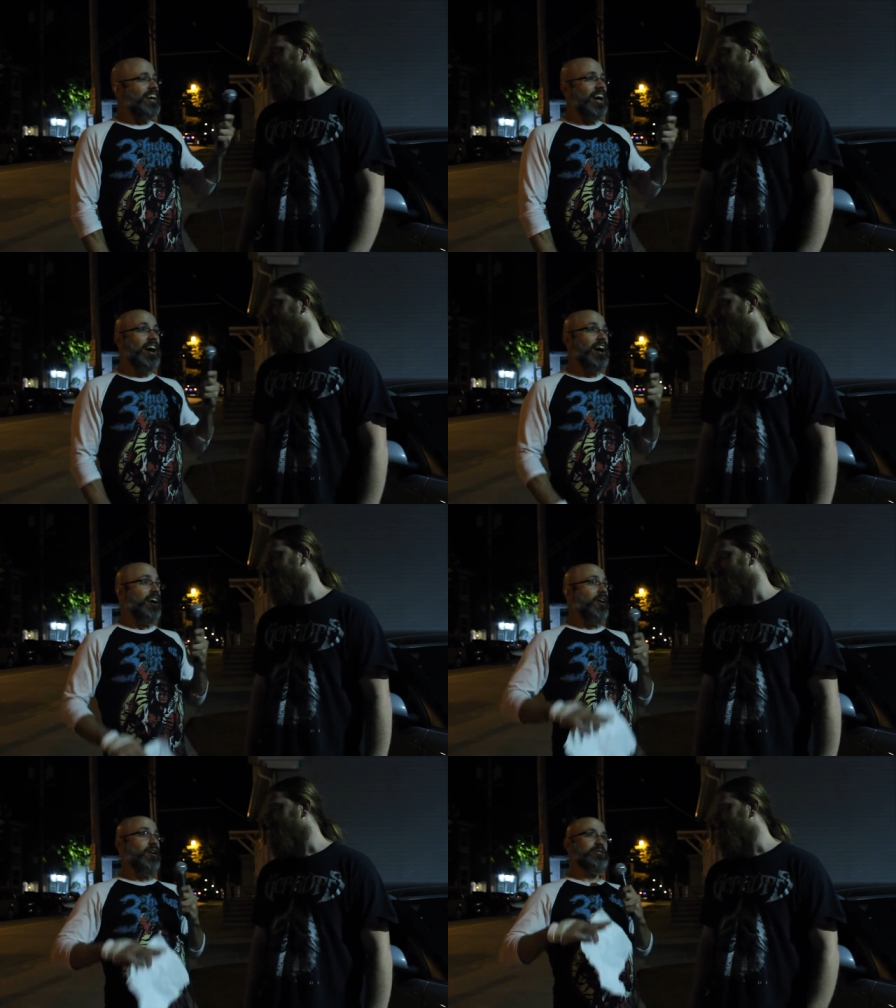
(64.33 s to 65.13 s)
uh,
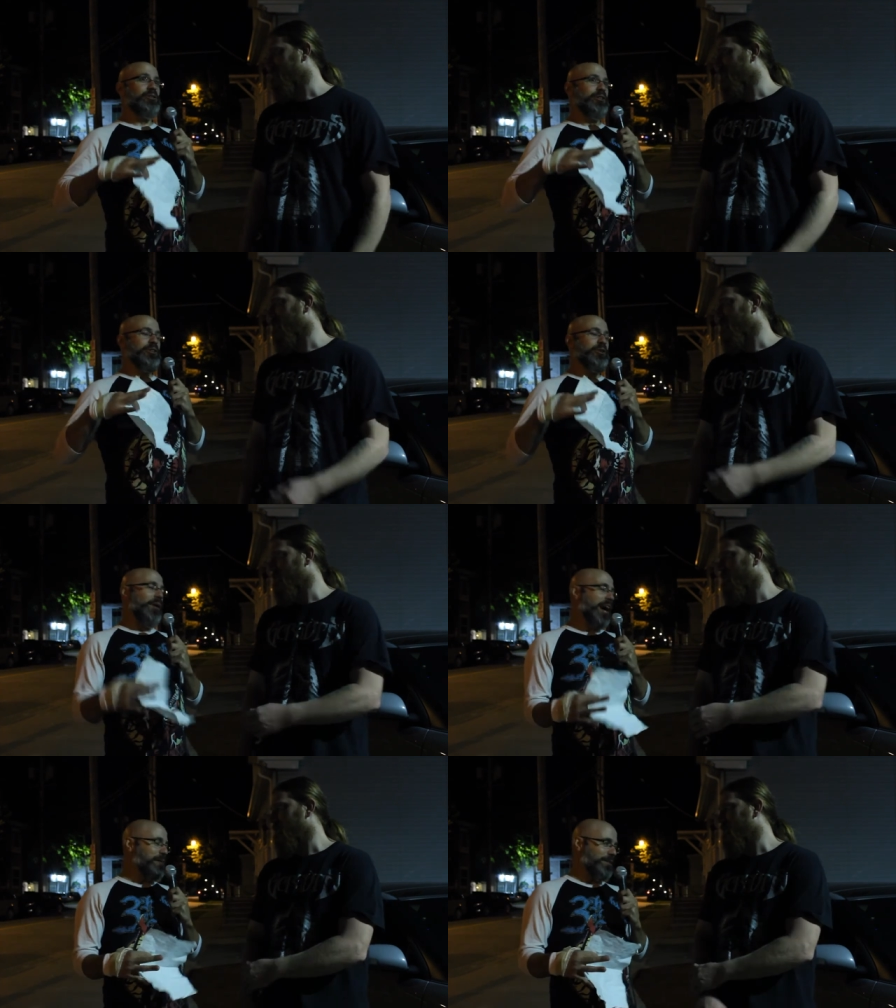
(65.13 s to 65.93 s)
also your new
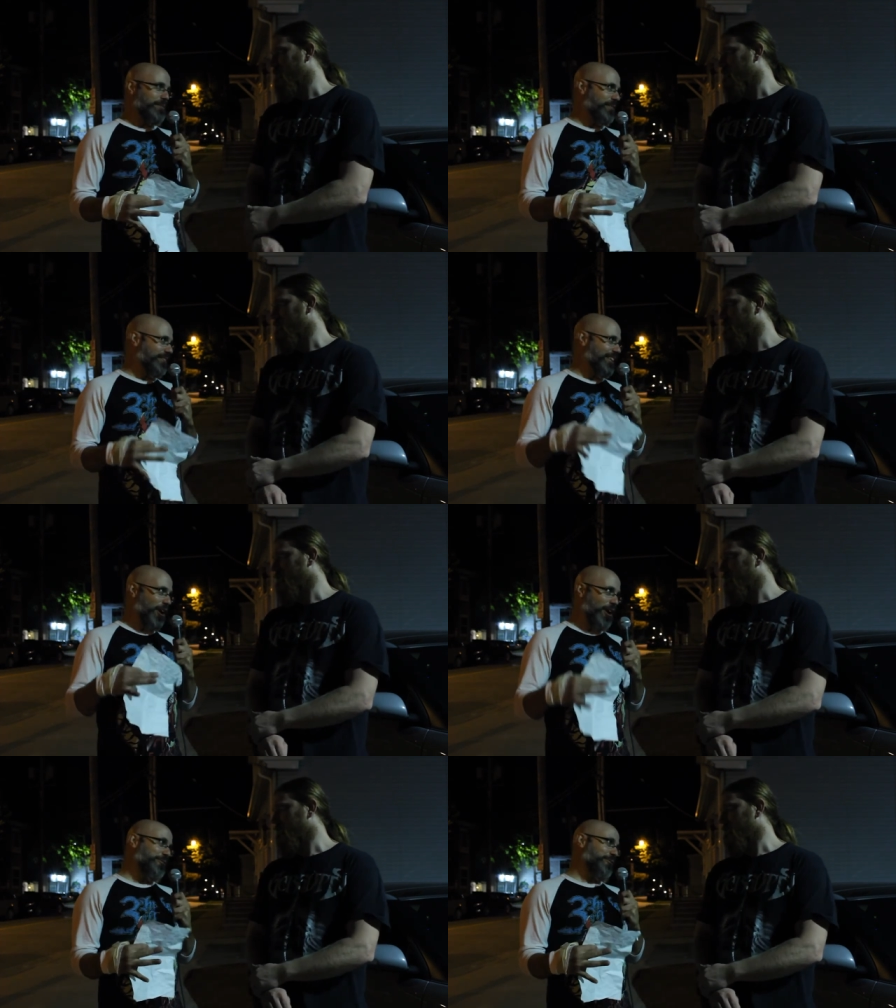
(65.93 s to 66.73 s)
album the
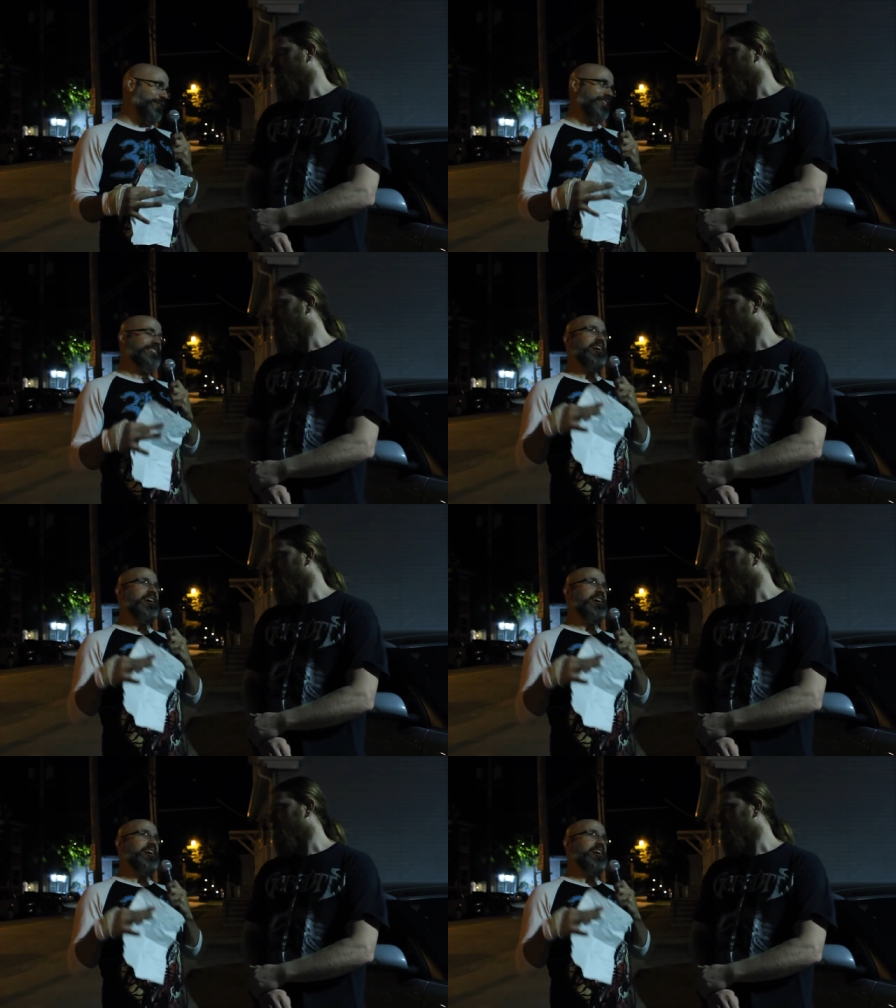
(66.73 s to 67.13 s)
artwork is